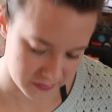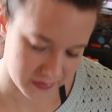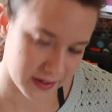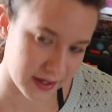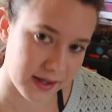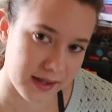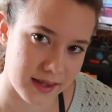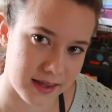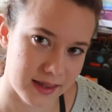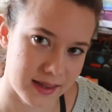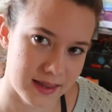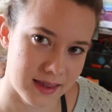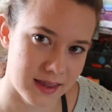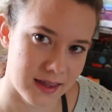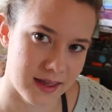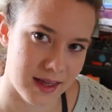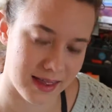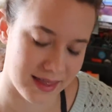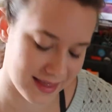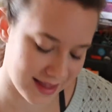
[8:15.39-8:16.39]
with,
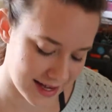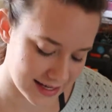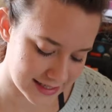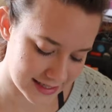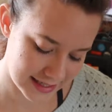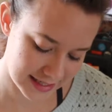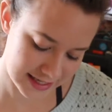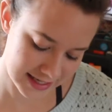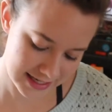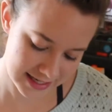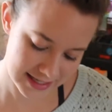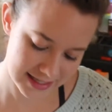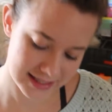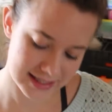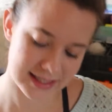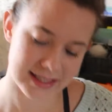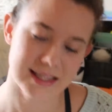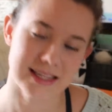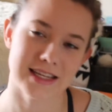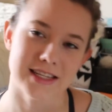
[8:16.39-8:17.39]
and that
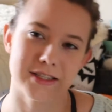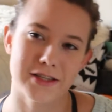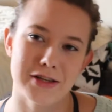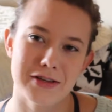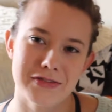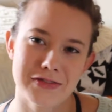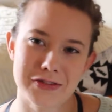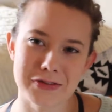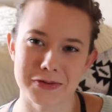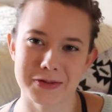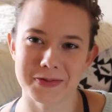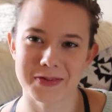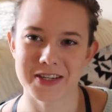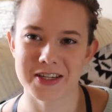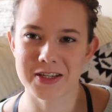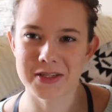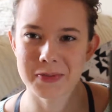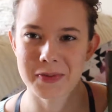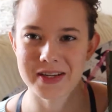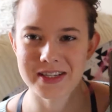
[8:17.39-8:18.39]
is Test of
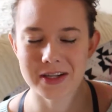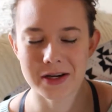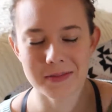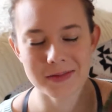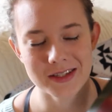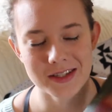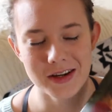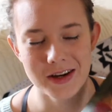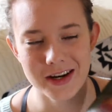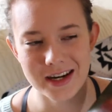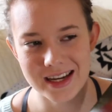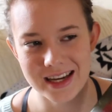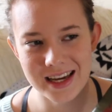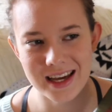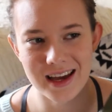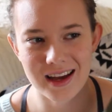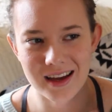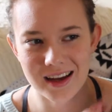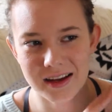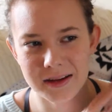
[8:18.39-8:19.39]
Durabilis by Thomas Hardy.
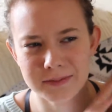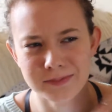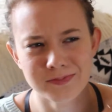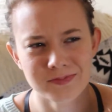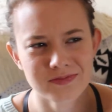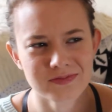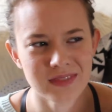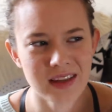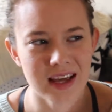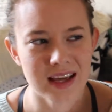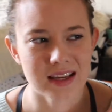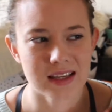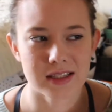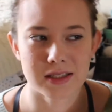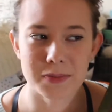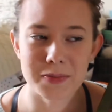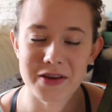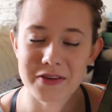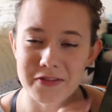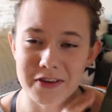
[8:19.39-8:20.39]

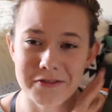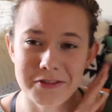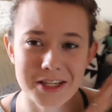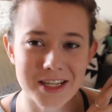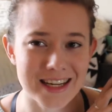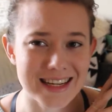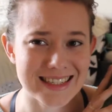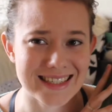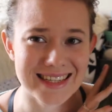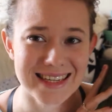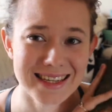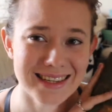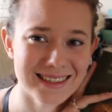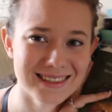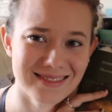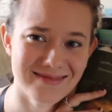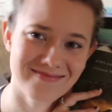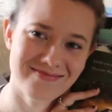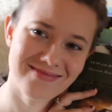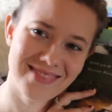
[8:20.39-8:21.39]
It's my favorite classic
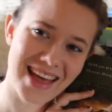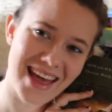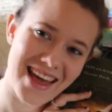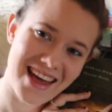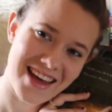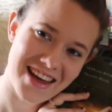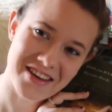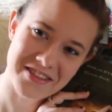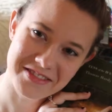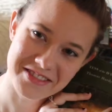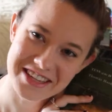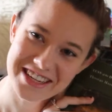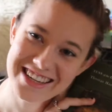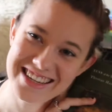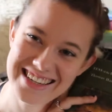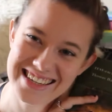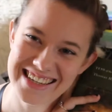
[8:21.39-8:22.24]
ever.